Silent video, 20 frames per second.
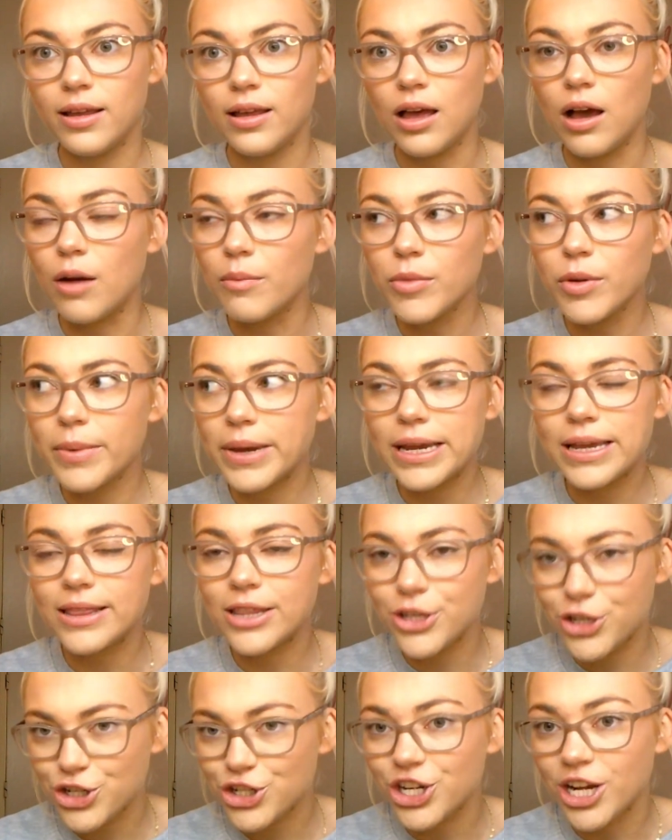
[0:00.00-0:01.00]
I'm not making
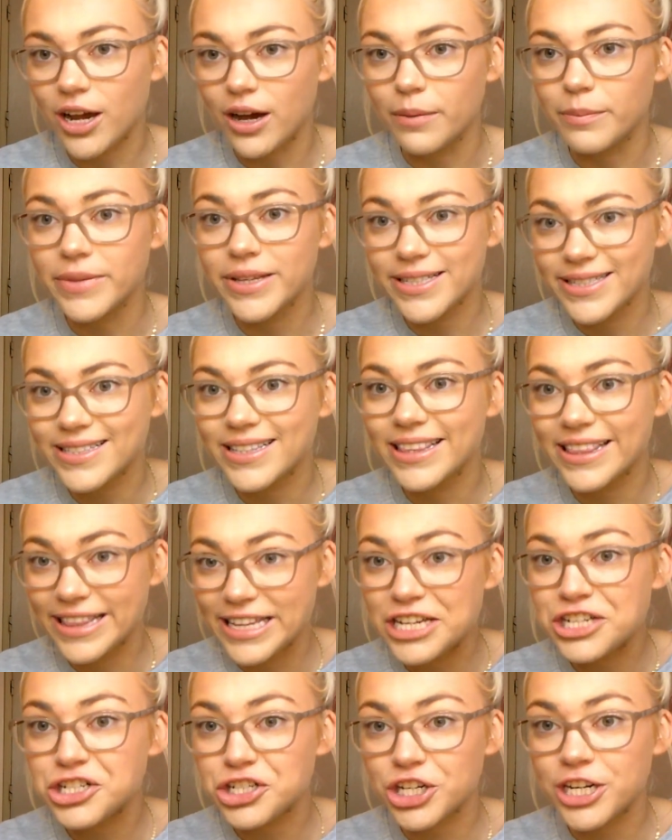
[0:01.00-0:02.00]
this shit up, this
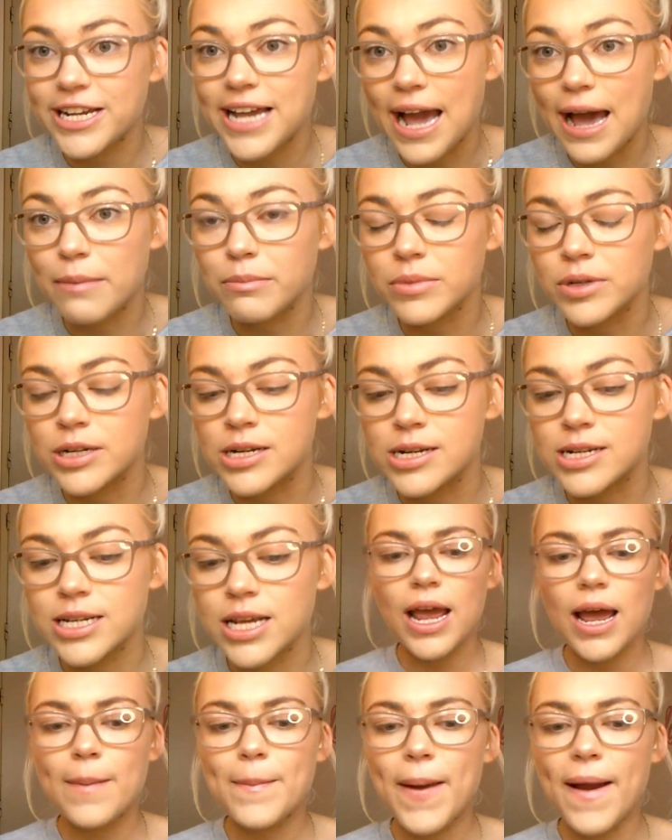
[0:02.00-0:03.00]
literally happened.
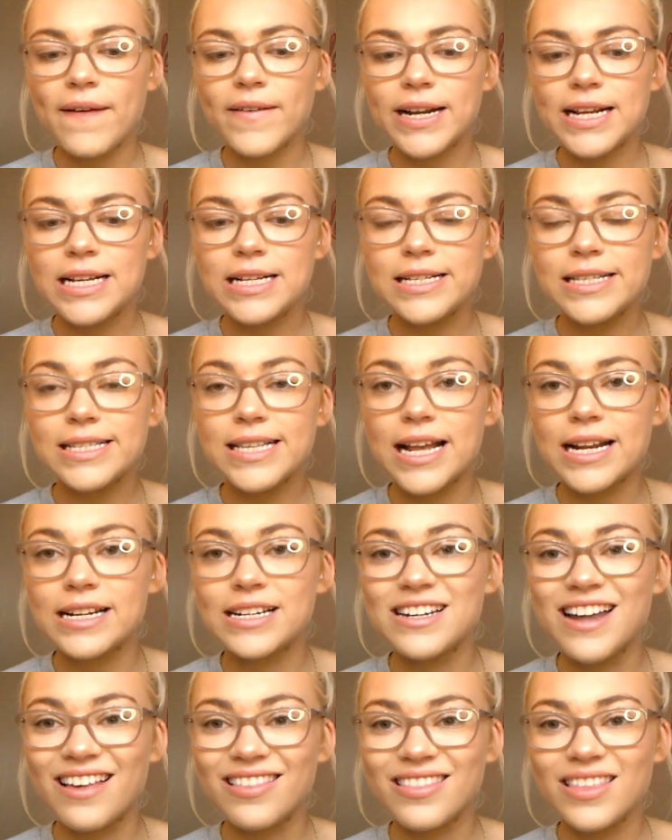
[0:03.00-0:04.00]
Apparently he said
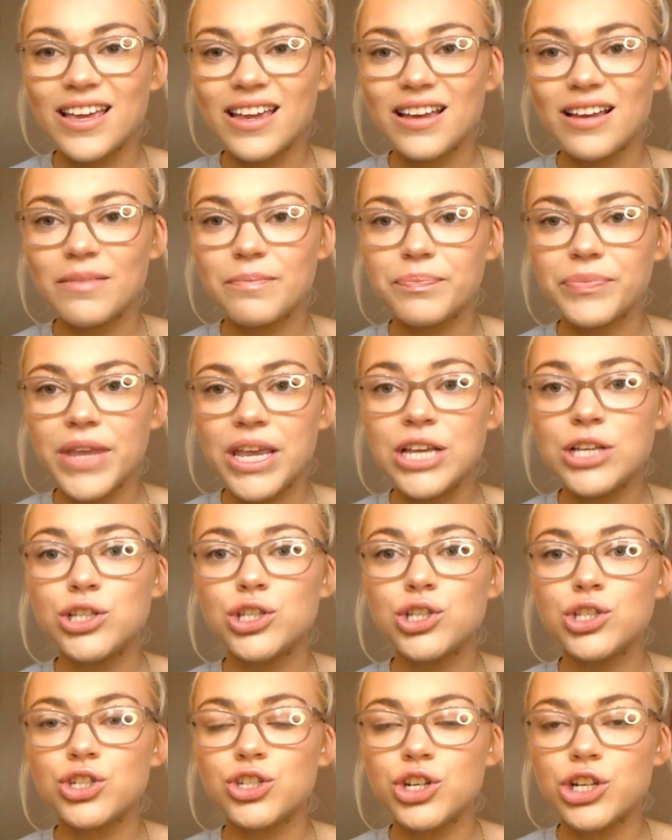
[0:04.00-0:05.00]
nothing, he
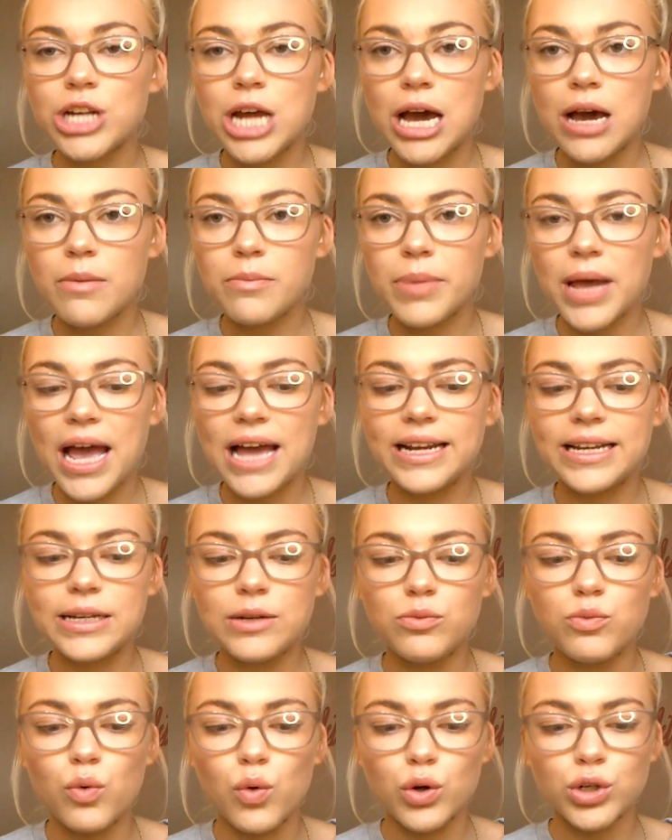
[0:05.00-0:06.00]
stood up and he
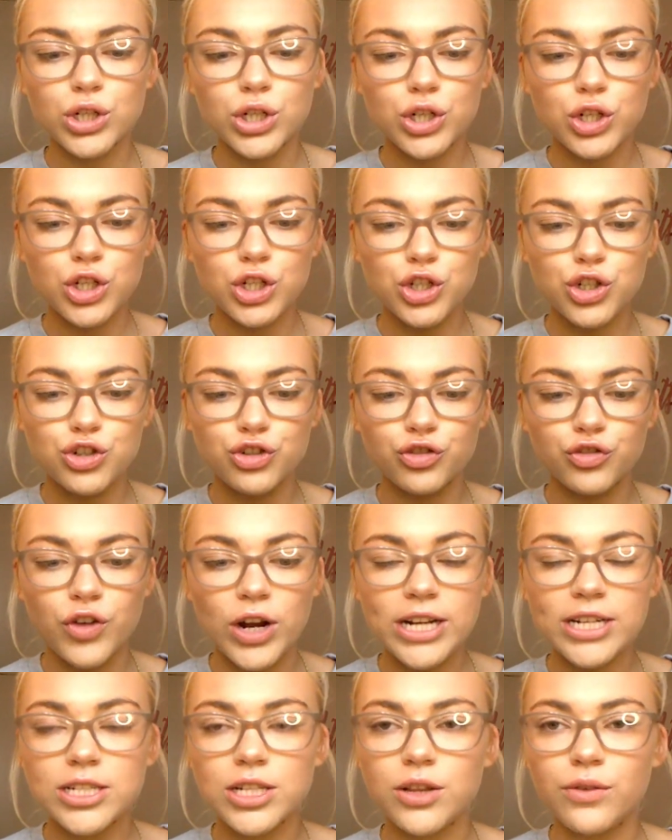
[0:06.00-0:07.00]
walked
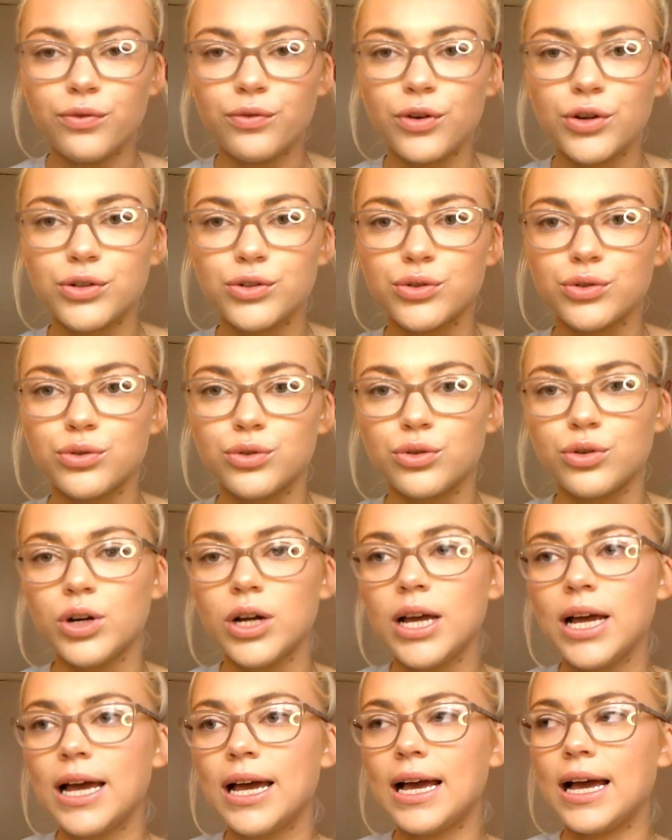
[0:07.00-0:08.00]
straight to the front door
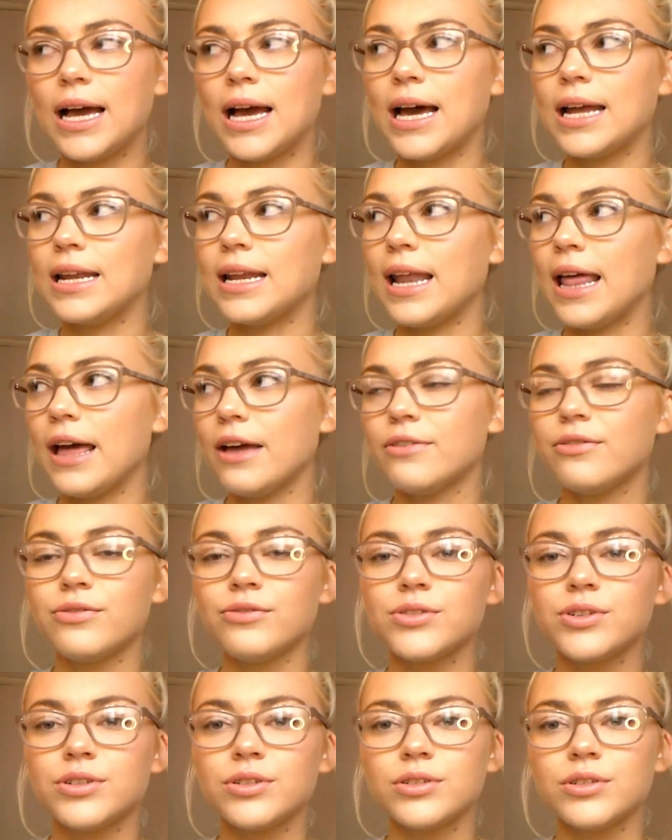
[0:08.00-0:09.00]
and
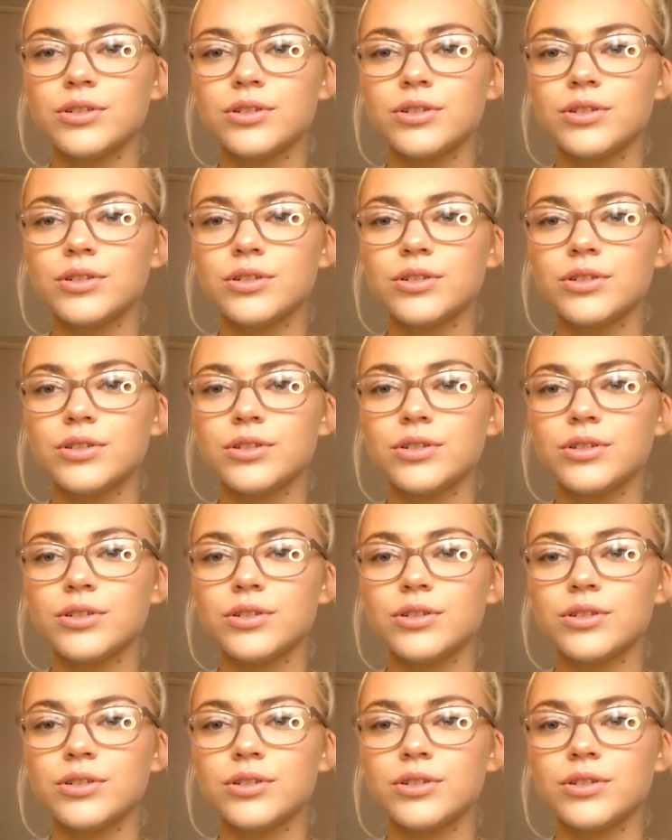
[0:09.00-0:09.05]
left.